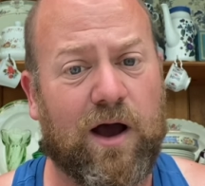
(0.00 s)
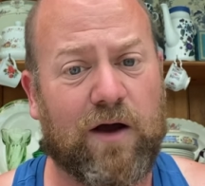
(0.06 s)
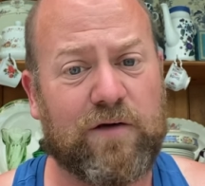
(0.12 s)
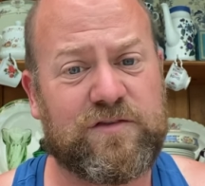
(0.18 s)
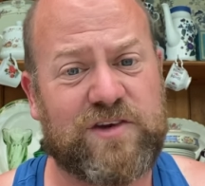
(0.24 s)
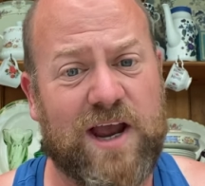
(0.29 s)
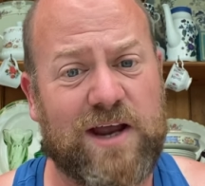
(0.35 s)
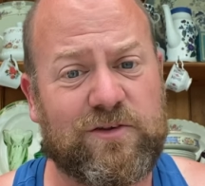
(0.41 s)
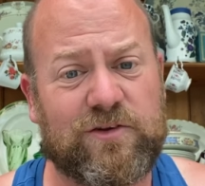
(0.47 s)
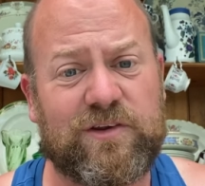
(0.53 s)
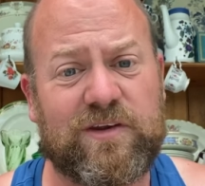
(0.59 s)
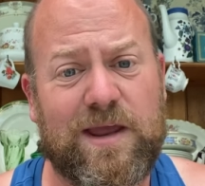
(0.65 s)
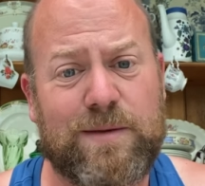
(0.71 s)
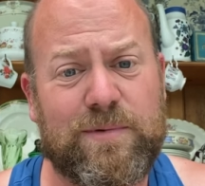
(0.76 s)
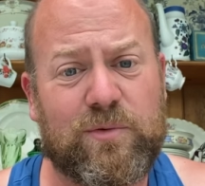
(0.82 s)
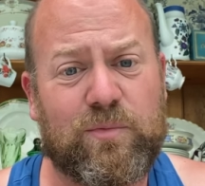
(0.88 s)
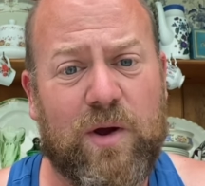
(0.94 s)
I've checked on the
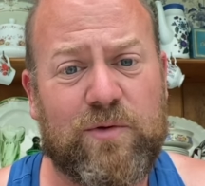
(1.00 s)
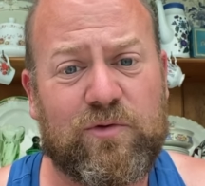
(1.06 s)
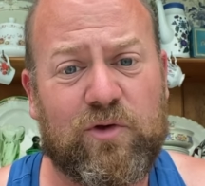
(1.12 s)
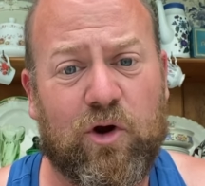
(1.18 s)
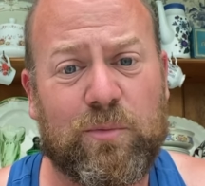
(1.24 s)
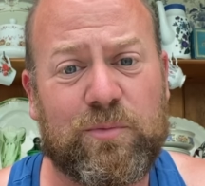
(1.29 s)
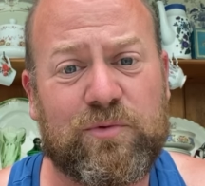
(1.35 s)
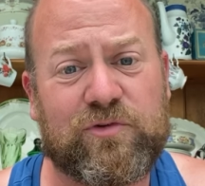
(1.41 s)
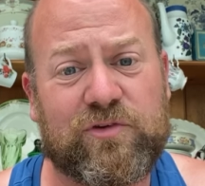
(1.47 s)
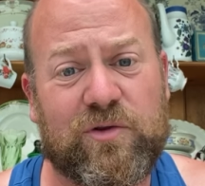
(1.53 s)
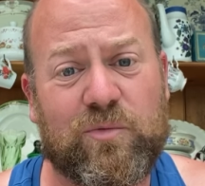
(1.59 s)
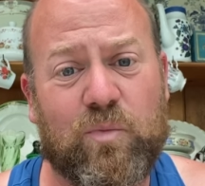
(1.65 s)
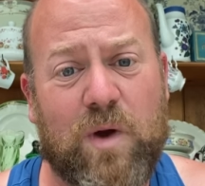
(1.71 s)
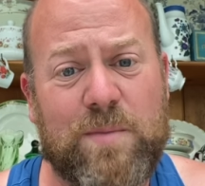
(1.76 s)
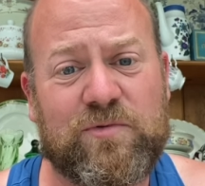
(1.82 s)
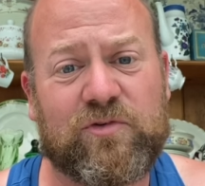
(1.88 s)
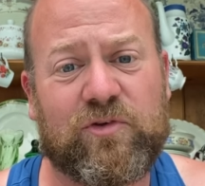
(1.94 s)
David
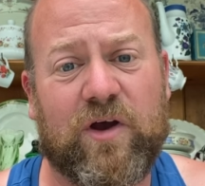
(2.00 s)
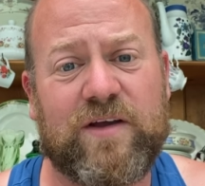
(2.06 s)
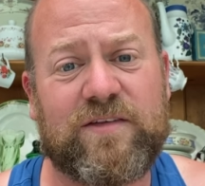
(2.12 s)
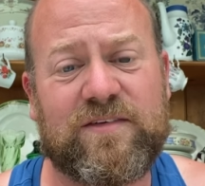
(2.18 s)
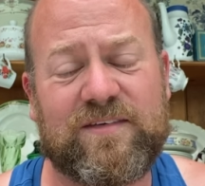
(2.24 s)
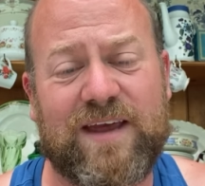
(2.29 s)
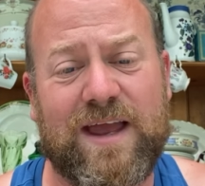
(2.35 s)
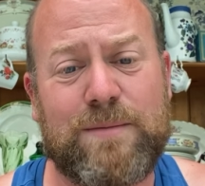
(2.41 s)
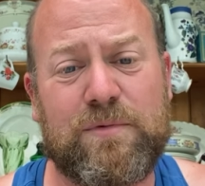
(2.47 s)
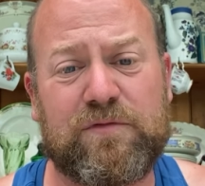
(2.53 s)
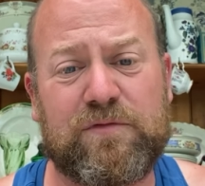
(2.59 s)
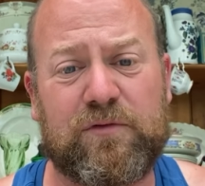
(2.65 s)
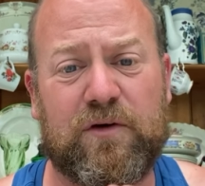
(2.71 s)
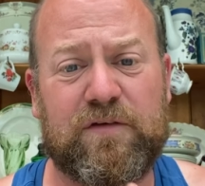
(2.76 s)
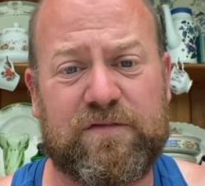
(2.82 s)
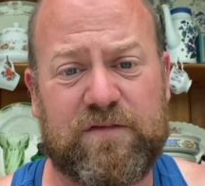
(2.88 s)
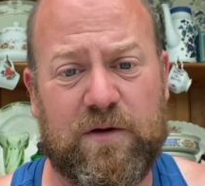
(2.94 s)
Austin website today
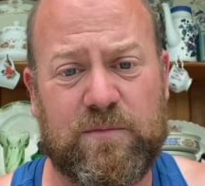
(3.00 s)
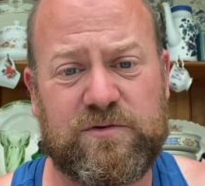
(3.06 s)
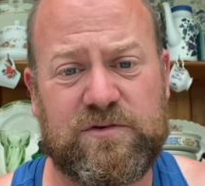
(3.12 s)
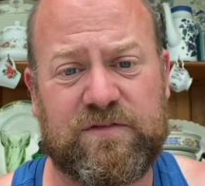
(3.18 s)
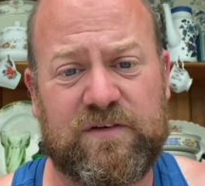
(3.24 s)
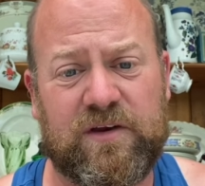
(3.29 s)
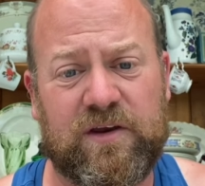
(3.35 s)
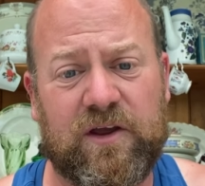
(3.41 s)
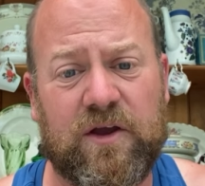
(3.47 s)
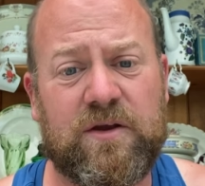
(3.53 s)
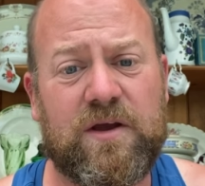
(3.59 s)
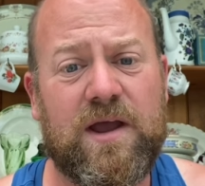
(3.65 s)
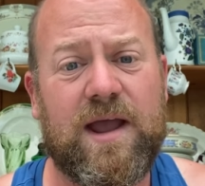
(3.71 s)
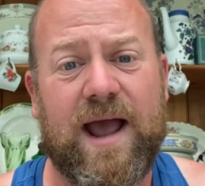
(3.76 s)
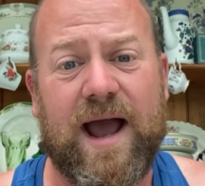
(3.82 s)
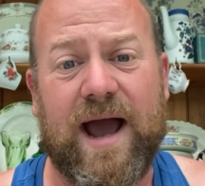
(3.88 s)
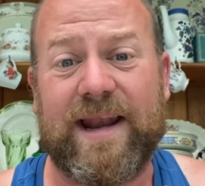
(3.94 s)
before I filmed your video,
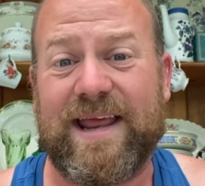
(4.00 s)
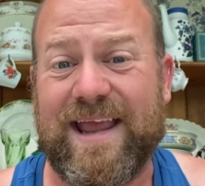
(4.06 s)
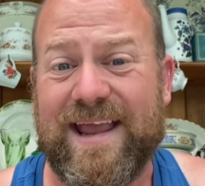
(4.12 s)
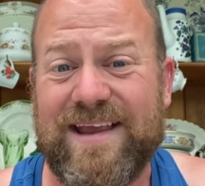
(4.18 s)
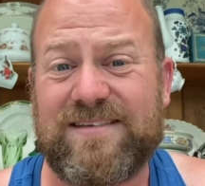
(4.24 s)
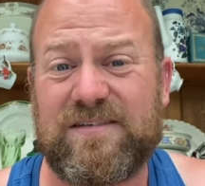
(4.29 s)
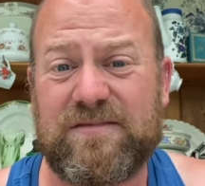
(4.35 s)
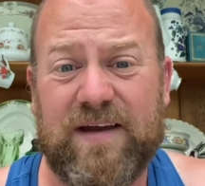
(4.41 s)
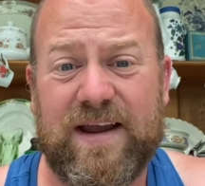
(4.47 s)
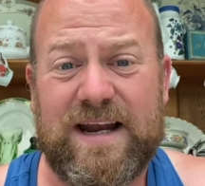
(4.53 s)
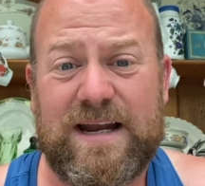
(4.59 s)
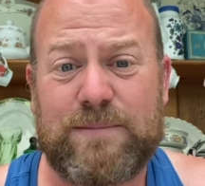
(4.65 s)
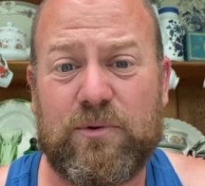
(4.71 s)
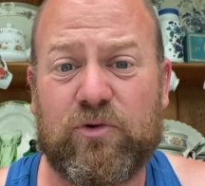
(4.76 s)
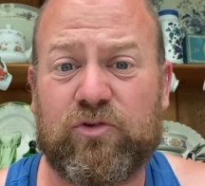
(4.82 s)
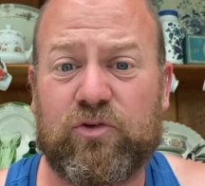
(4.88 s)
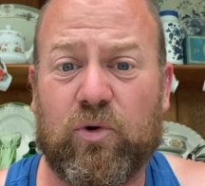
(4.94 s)
and it is
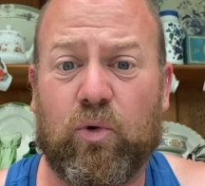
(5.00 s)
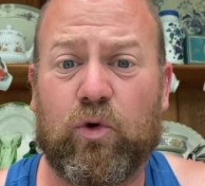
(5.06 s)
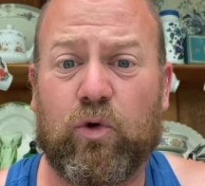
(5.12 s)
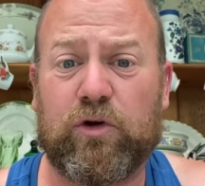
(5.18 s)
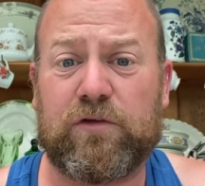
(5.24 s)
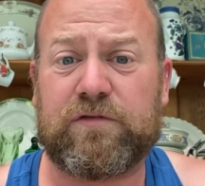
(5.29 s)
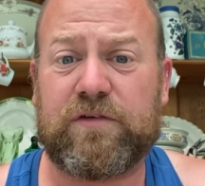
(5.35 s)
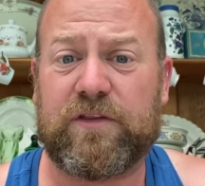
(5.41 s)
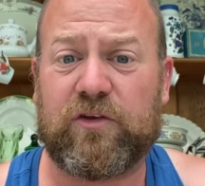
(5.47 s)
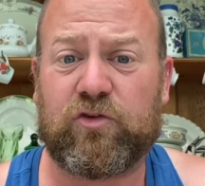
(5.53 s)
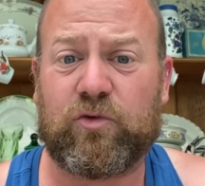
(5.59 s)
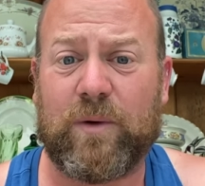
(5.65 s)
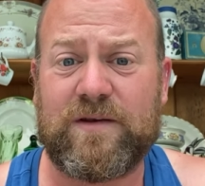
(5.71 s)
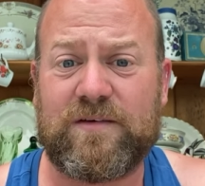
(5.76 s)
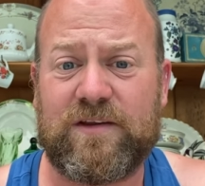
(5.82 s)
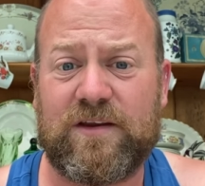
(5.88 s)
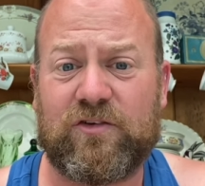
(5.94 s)
available to order for the
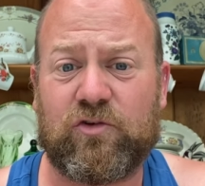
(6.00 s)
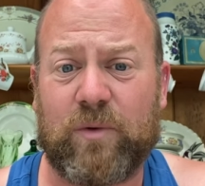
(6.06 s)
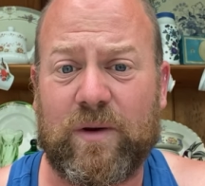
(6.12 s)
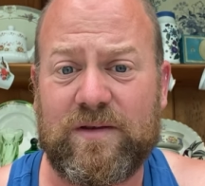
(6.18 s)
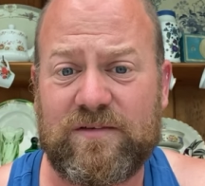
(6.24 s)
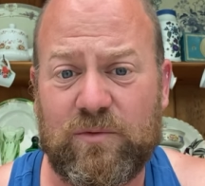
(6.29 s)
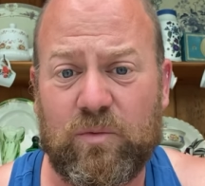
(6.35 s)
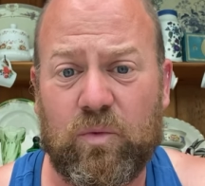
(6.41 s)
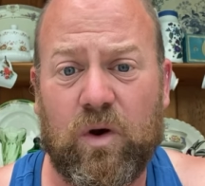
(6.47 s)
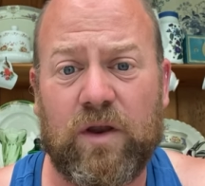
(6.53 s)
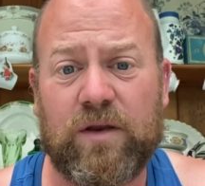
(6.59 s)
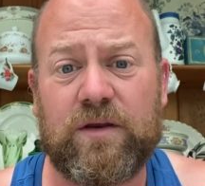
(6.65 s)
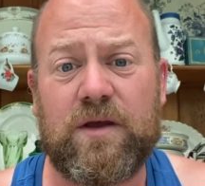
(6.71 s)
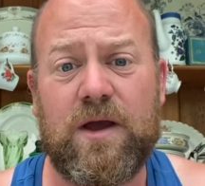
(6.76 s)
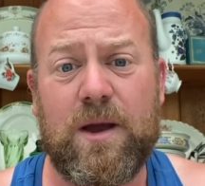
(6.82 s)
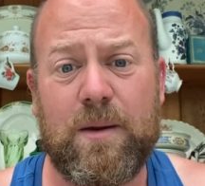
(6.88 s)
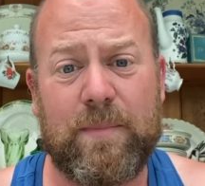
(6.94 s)

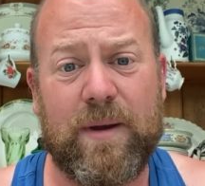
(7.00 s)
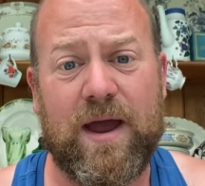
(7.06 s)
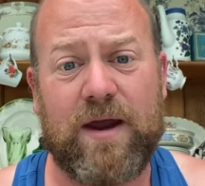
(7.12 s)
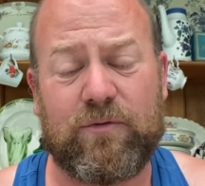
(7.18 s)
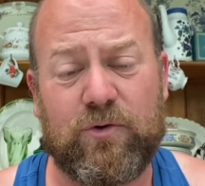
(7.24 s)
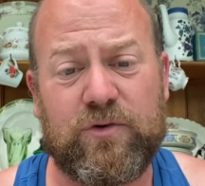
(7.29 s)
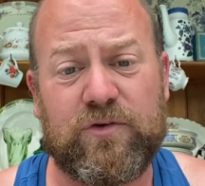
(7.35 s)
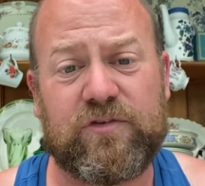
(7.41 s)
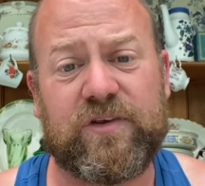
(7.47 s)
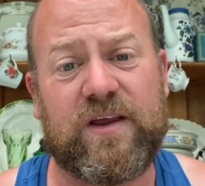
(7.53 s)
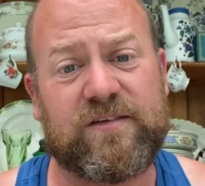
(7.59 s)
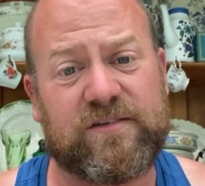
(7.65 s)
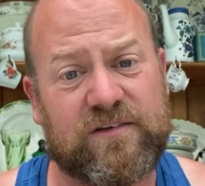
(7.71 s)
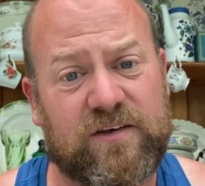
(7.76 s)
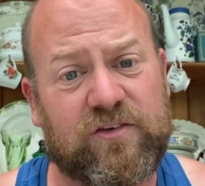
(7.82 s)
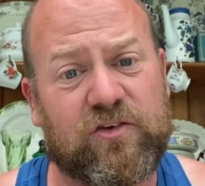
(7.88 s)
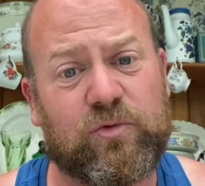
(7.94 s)
2021 bare root
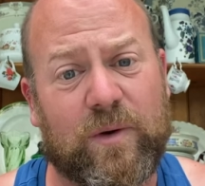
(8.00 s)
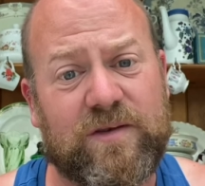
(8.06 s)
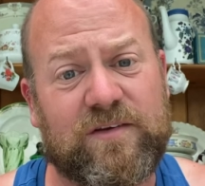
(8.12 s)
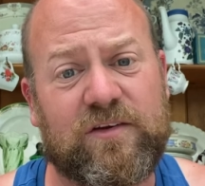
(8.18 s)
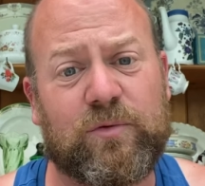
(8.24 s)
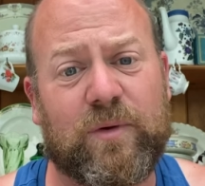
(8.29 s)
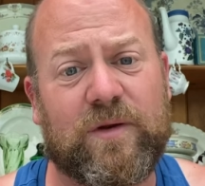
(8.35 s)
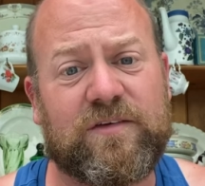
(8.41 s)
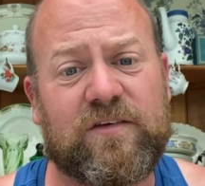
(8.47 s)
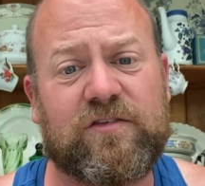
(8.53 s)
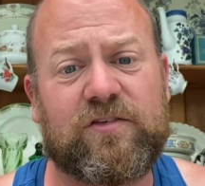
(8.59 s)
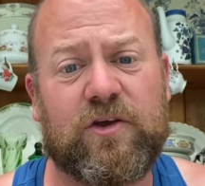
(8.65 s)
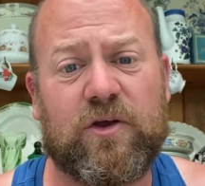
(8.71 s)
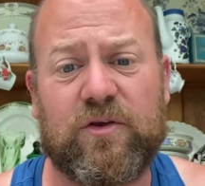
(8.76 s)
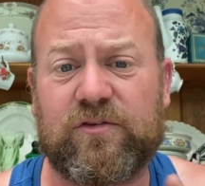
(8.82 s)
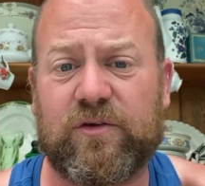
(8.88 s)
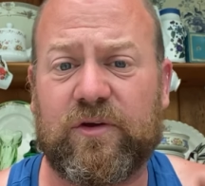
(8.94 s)
season into 2022.